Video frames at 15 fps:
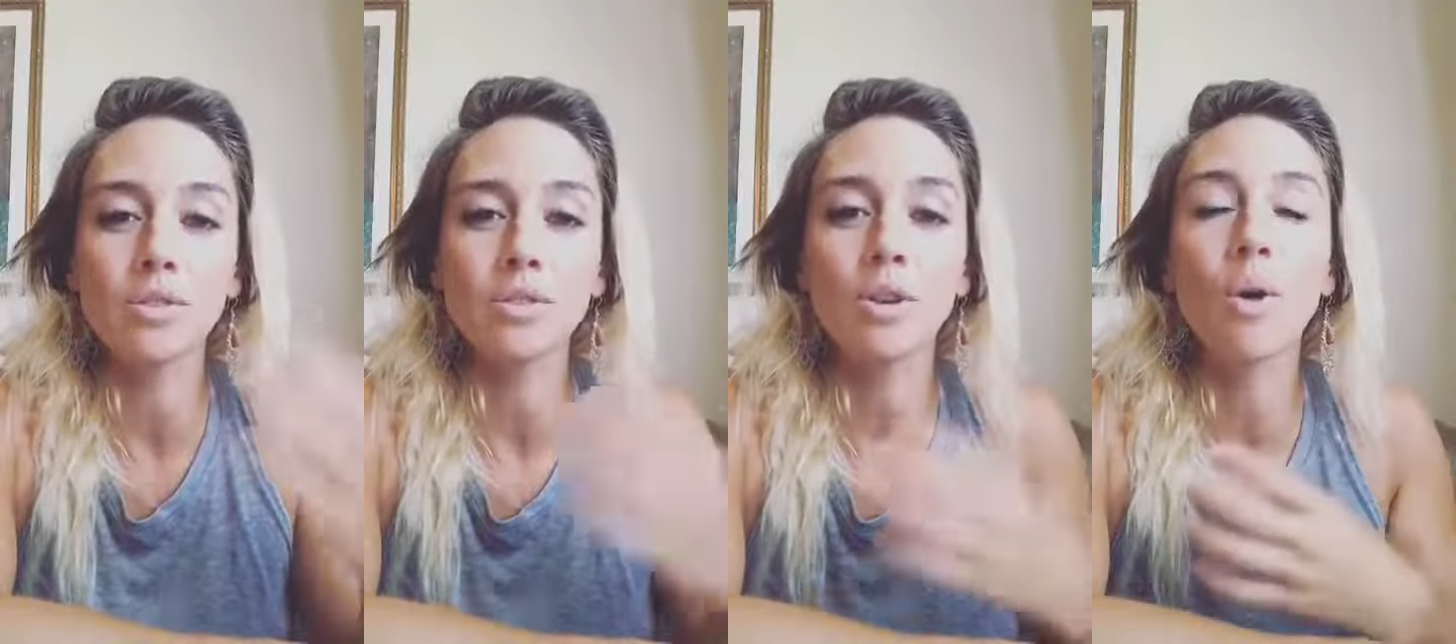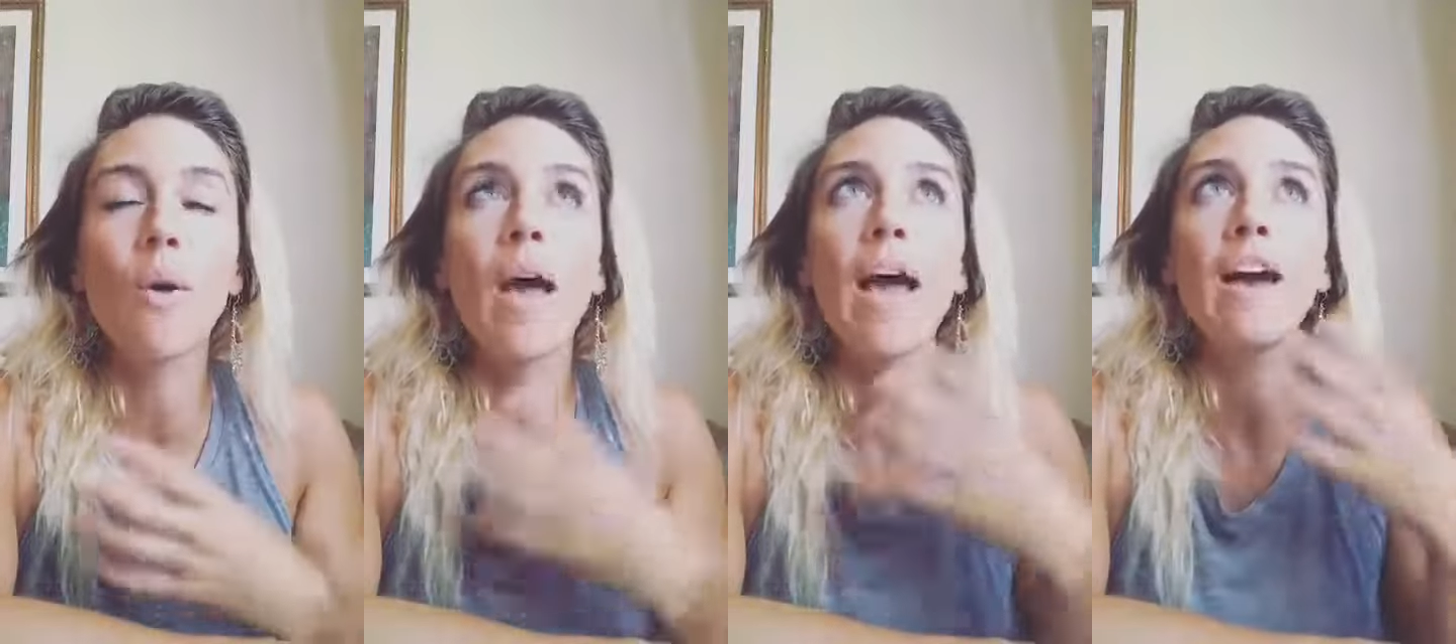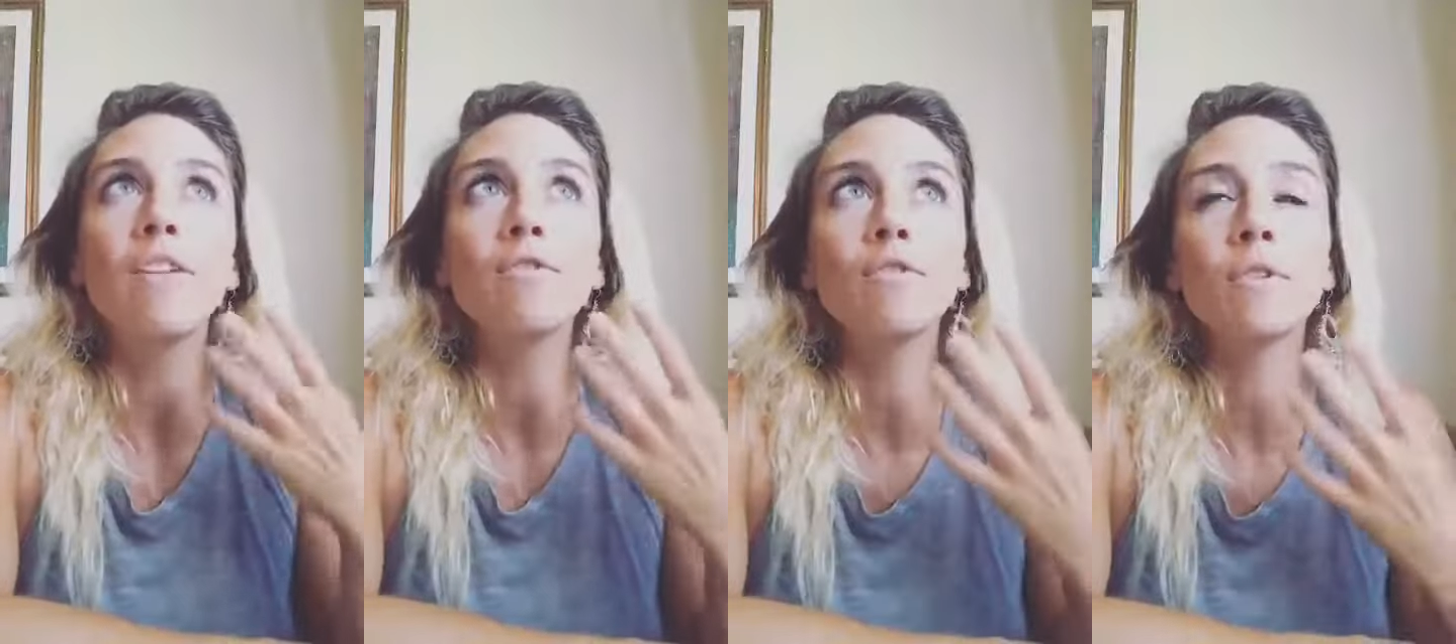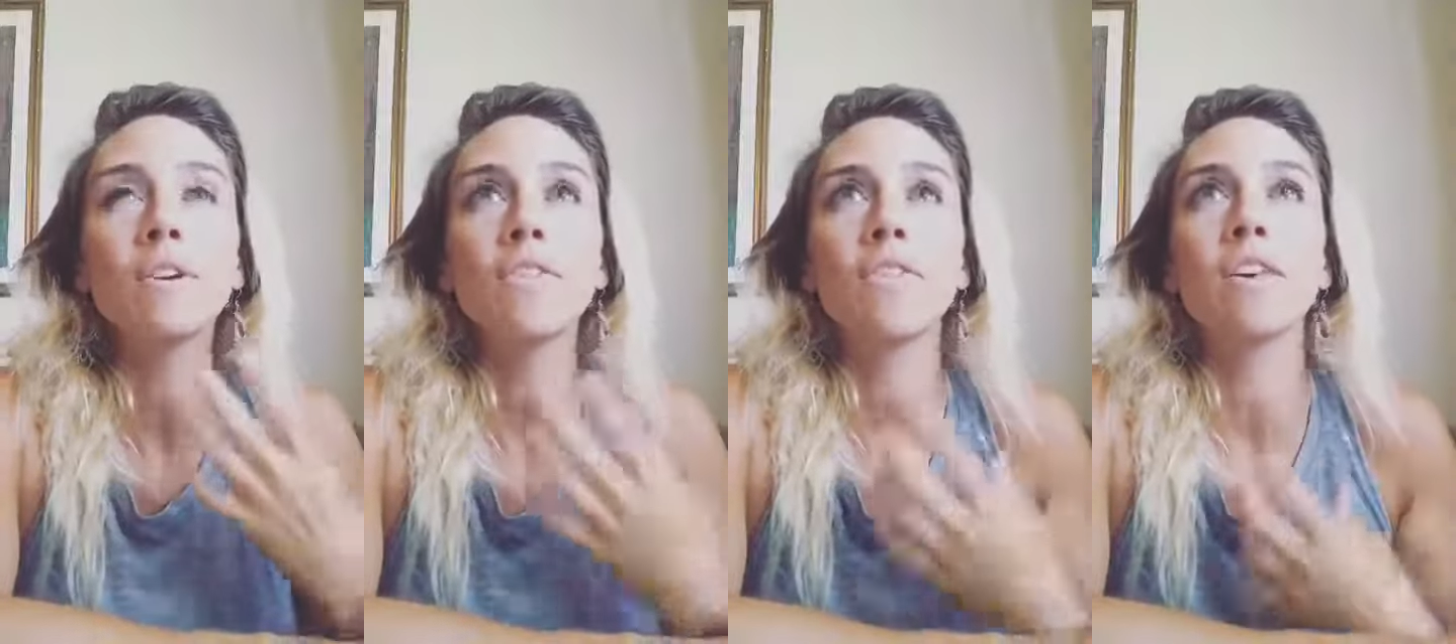So
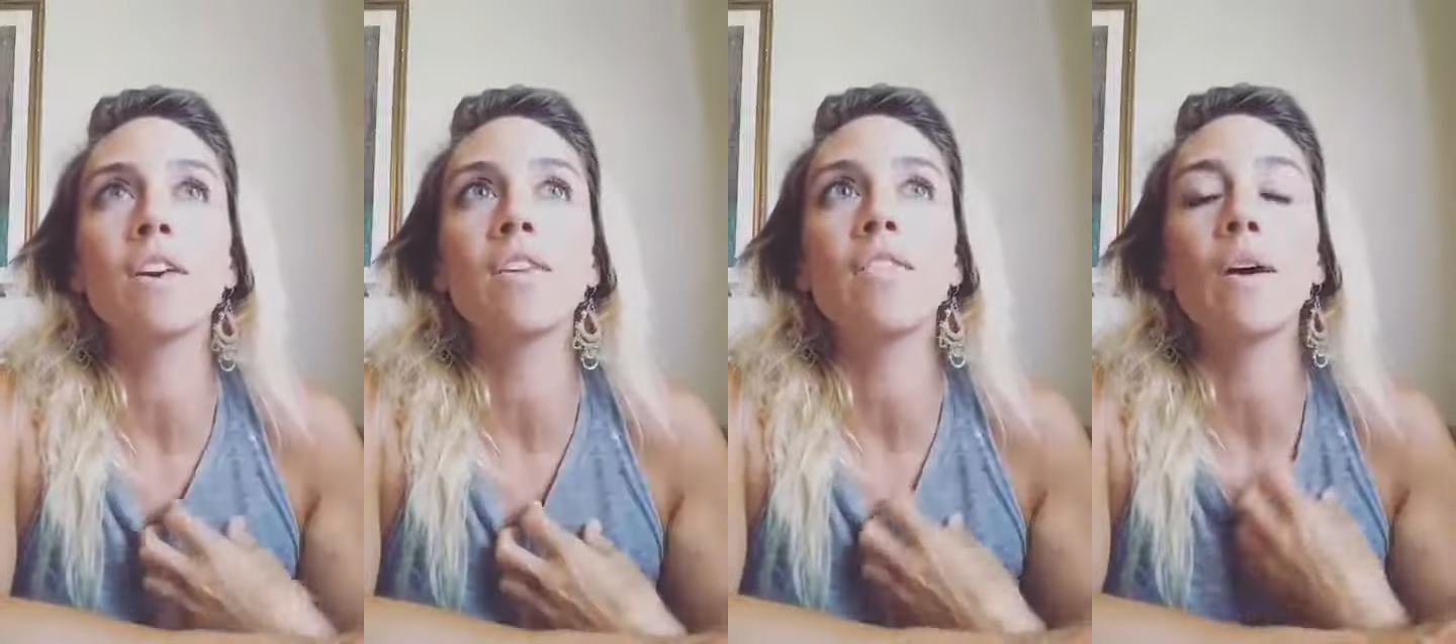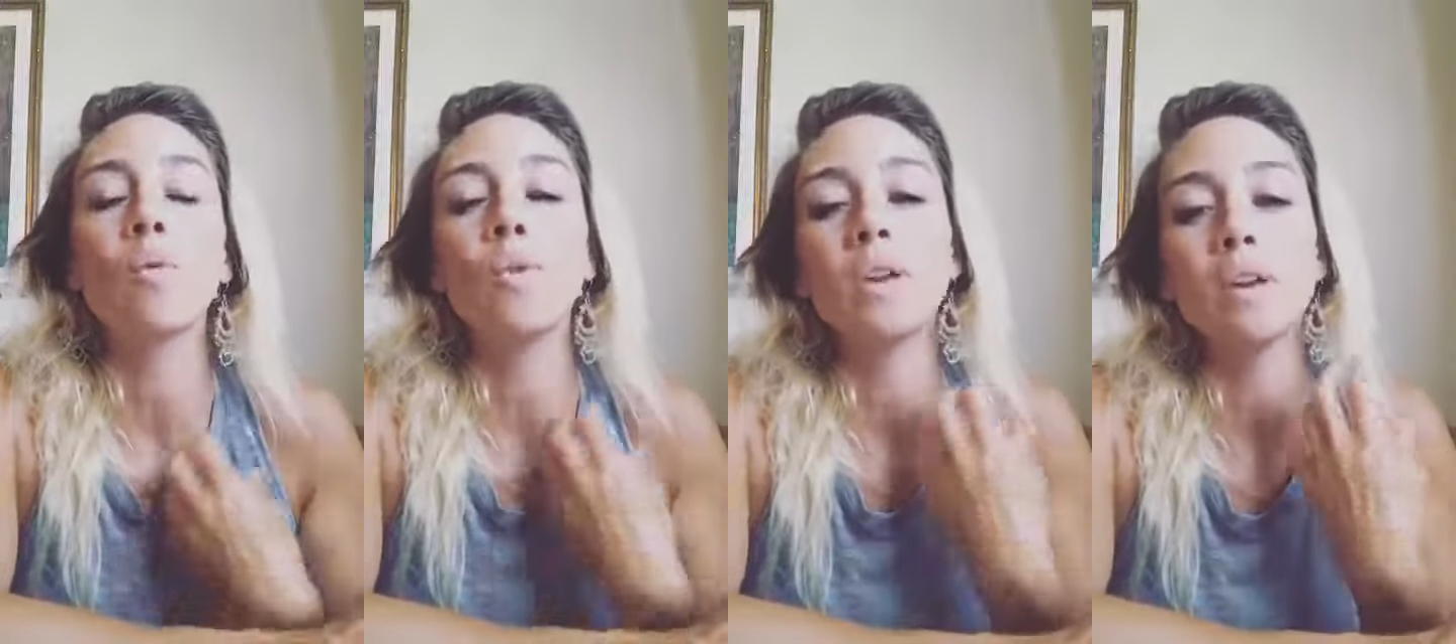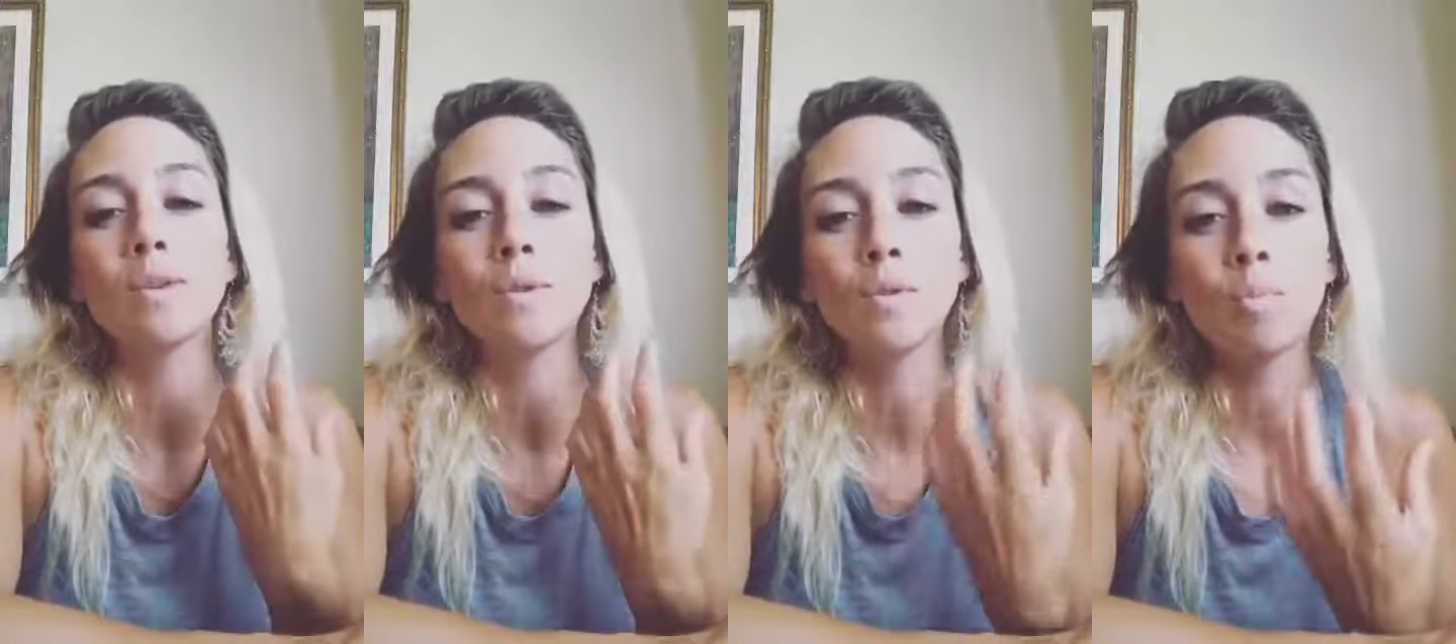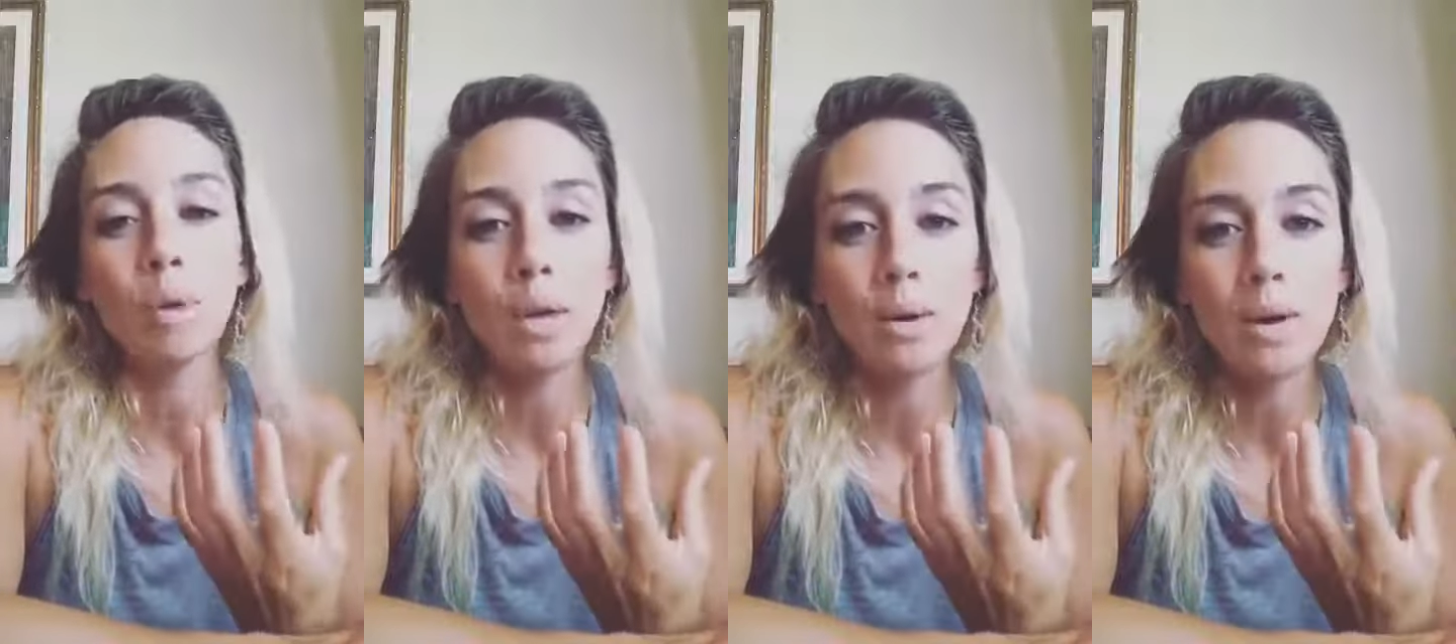everything that we
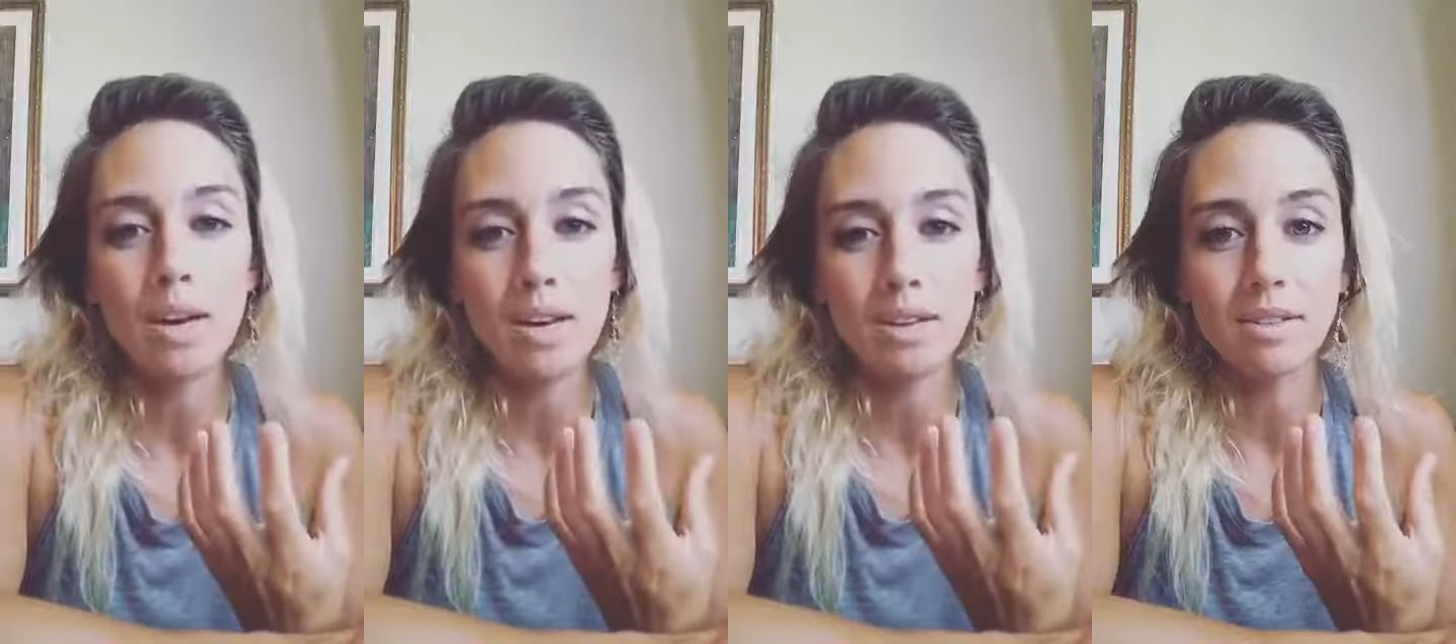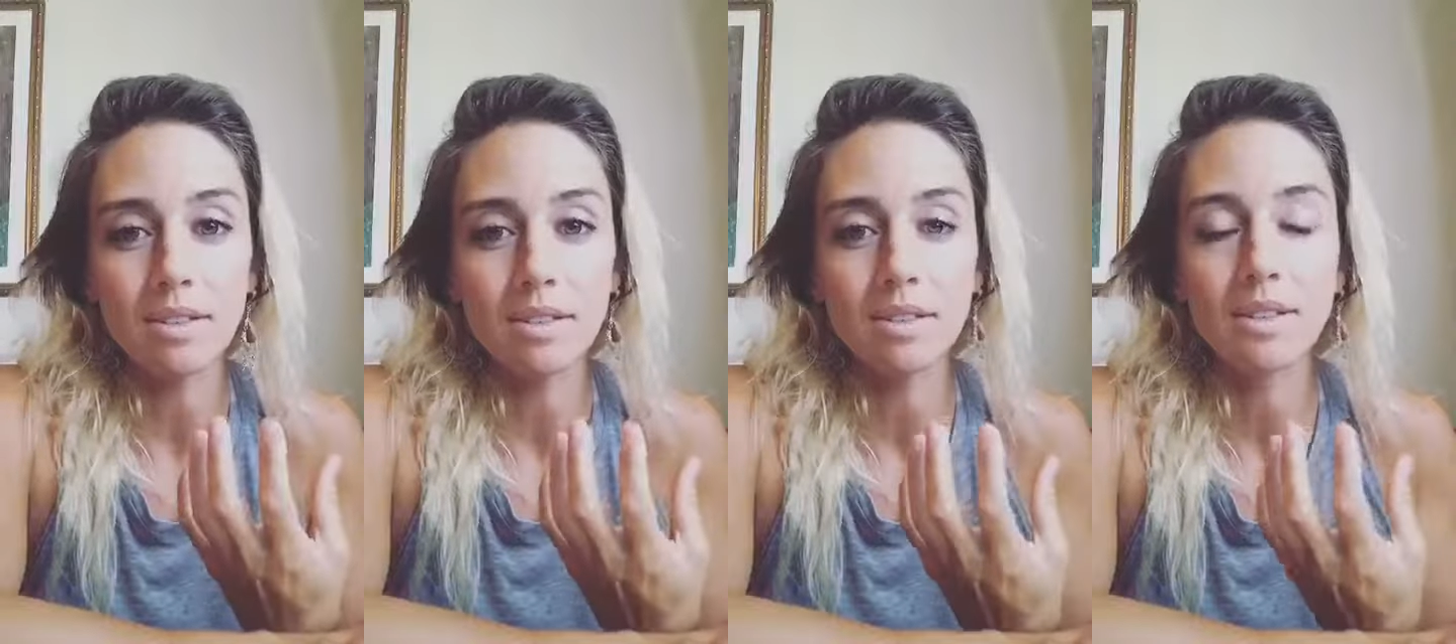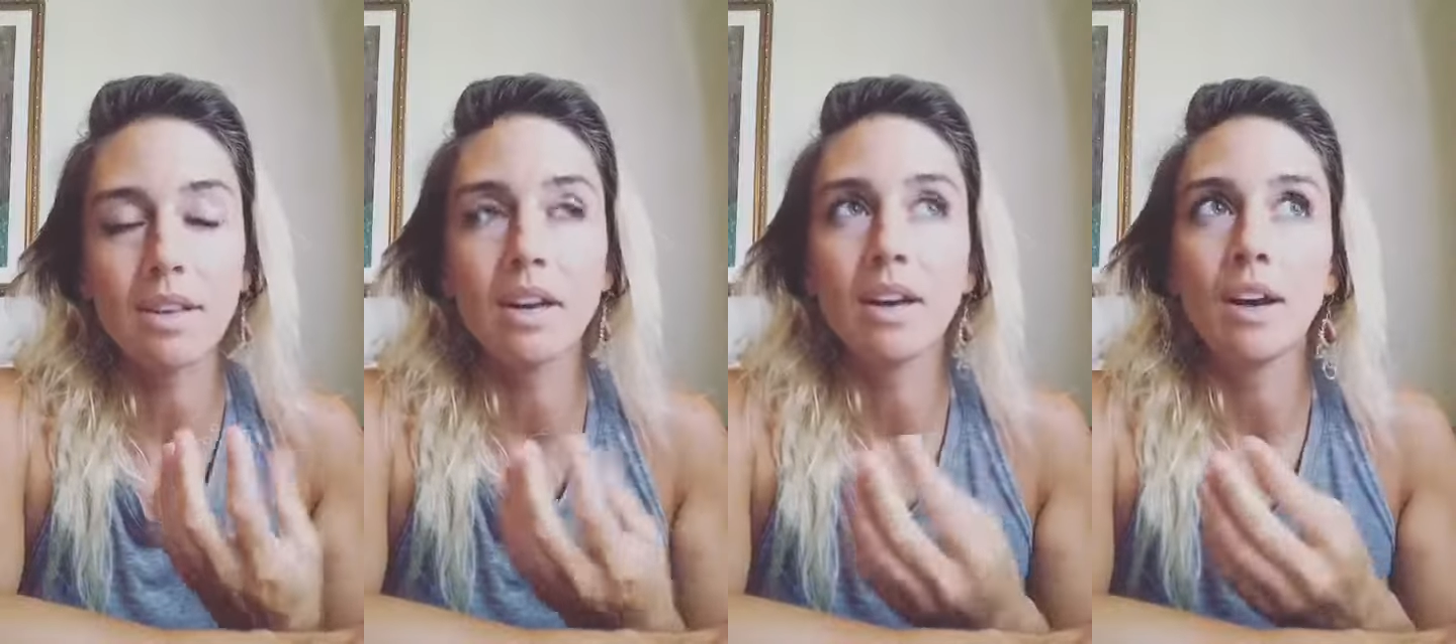experienced